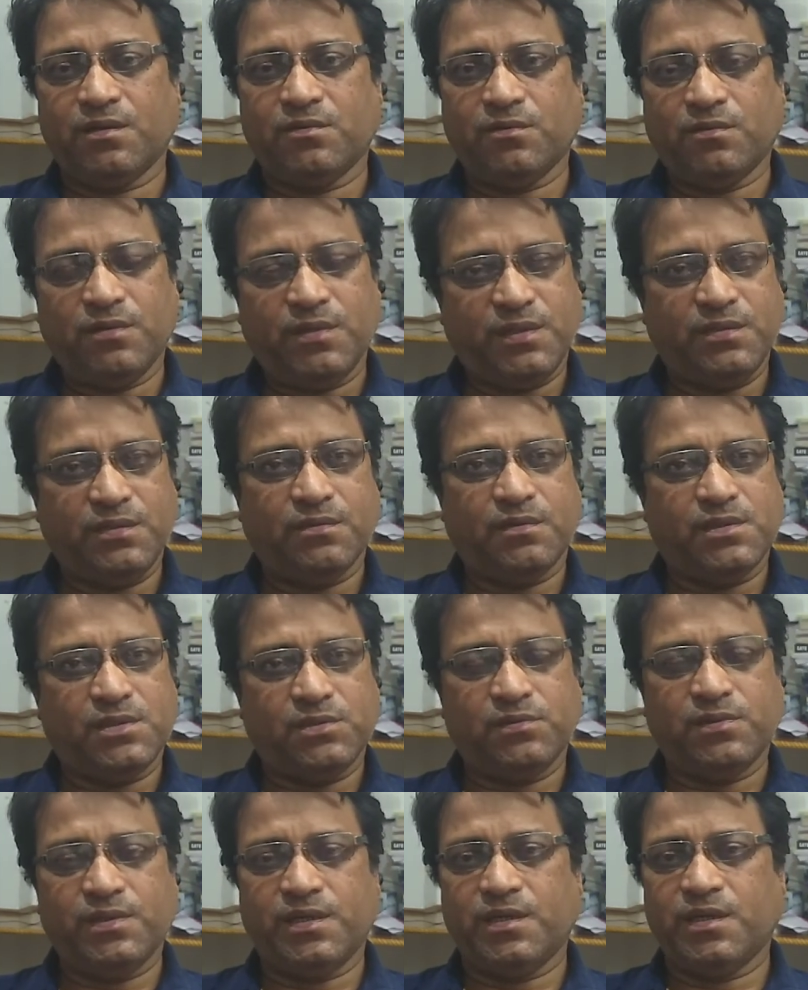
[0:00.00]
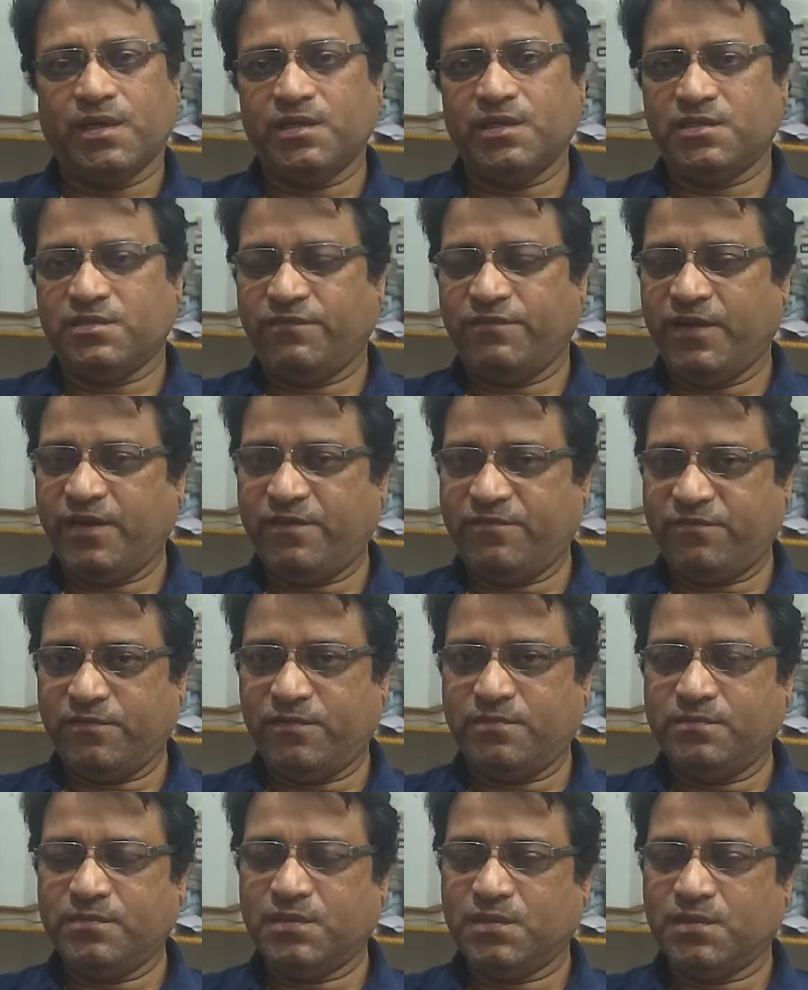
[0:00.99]
And court is also a nice
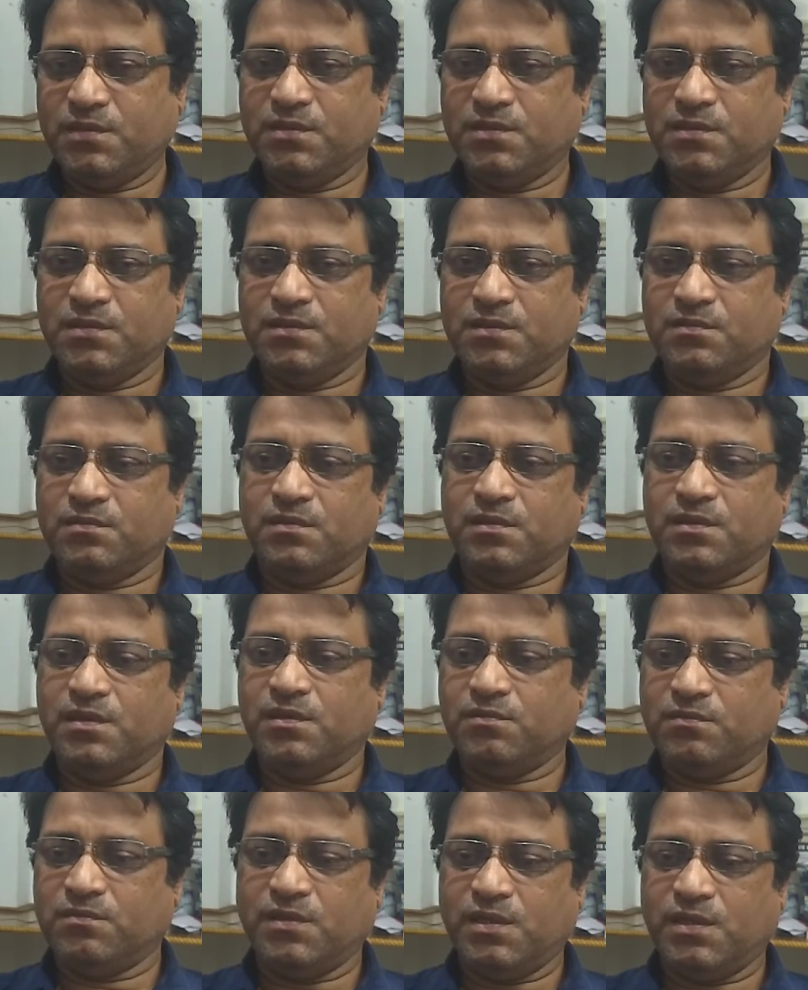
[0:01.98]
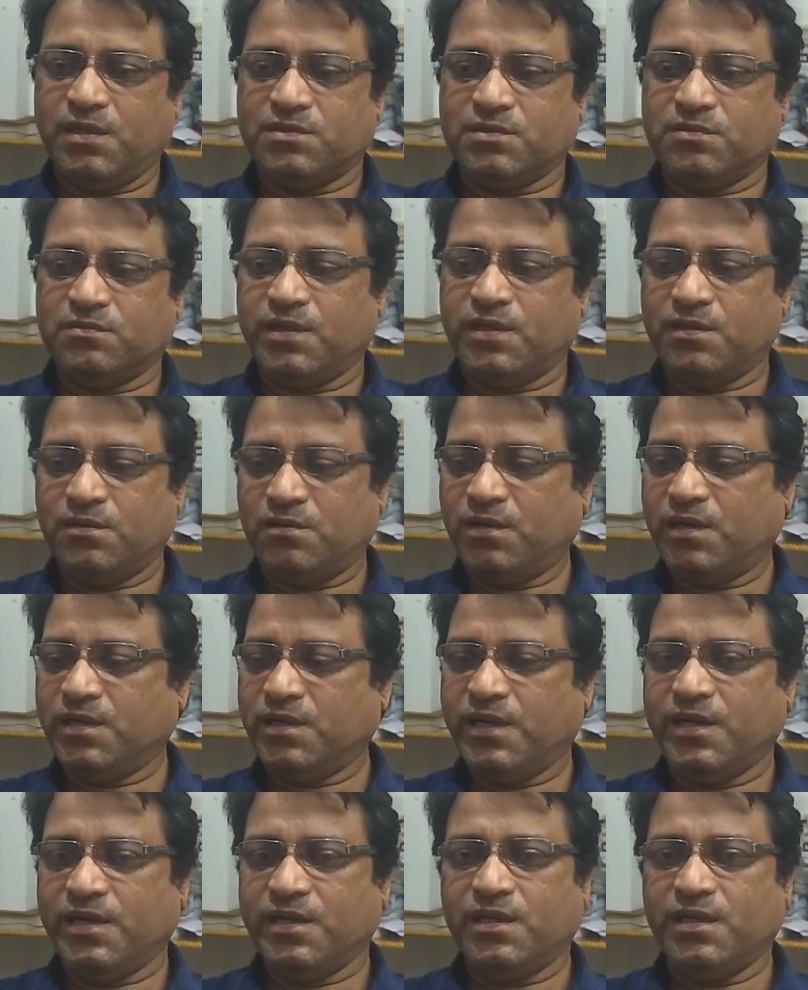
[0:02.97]
platform for the ones who are
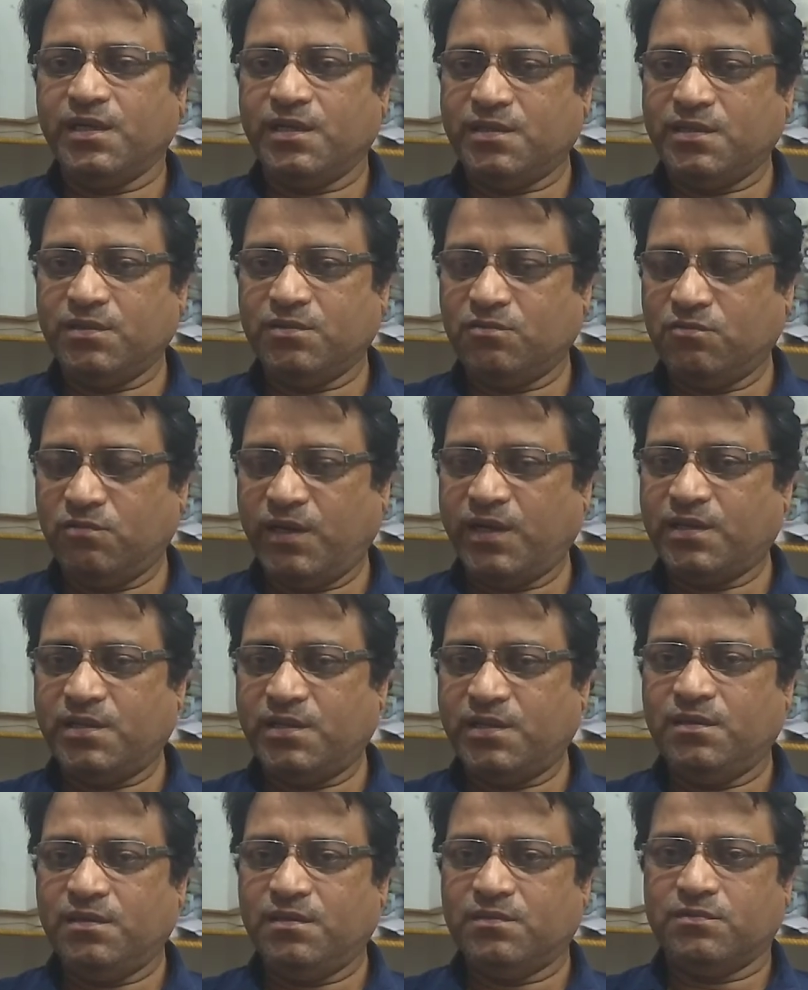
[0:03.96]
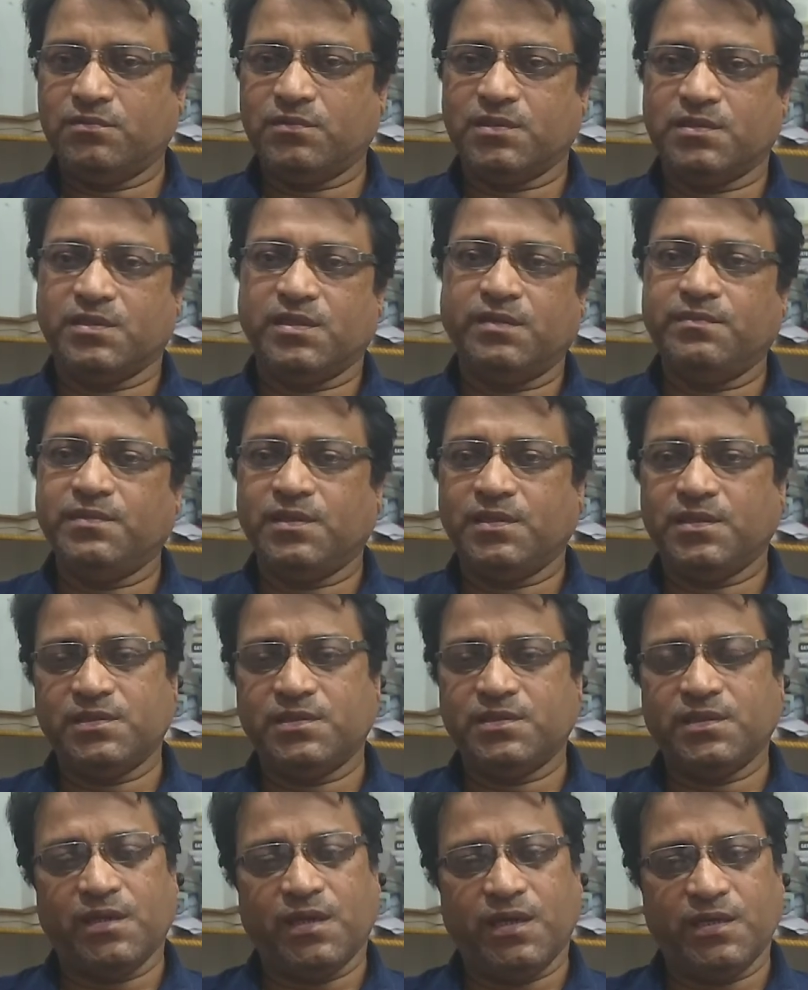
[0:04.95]
not getting anything worthy. For
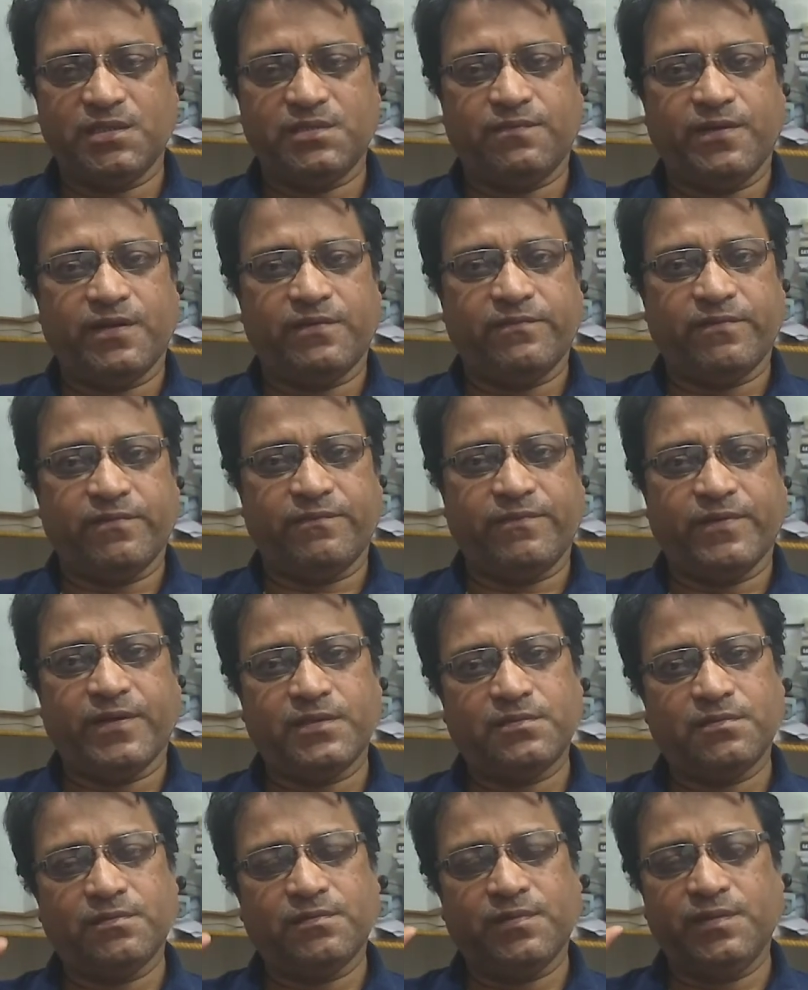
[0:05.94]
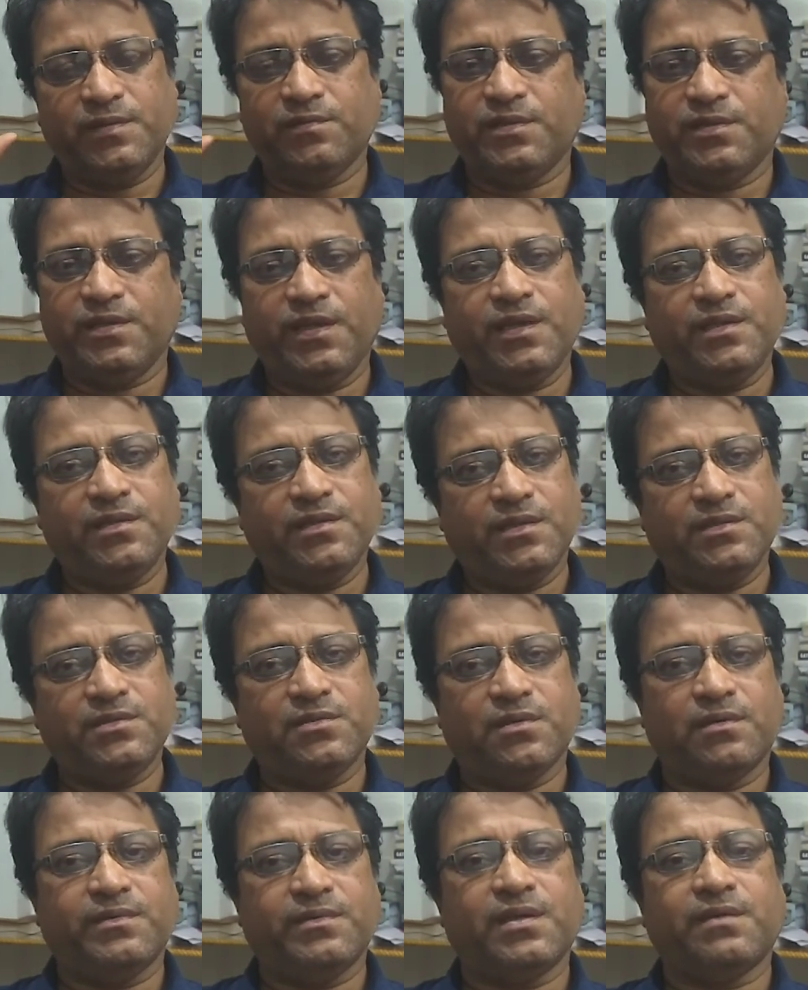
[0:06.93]
them, it is a nice platform. First of all, you
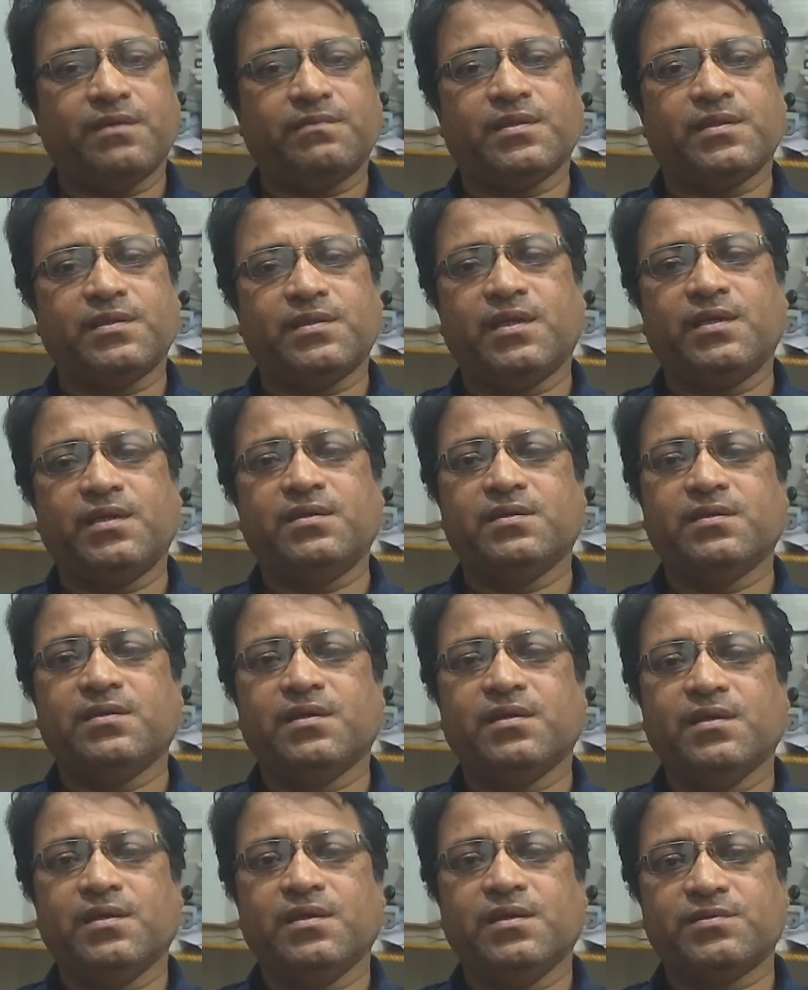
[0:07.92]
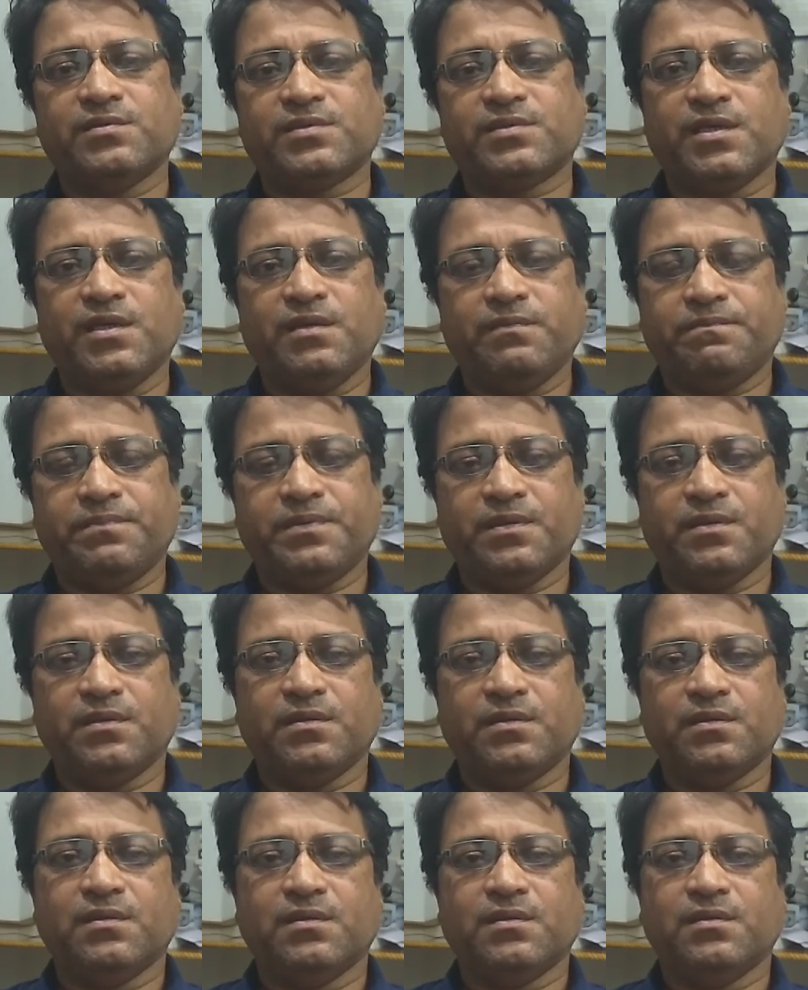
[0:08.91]
take this job, and after that you skip.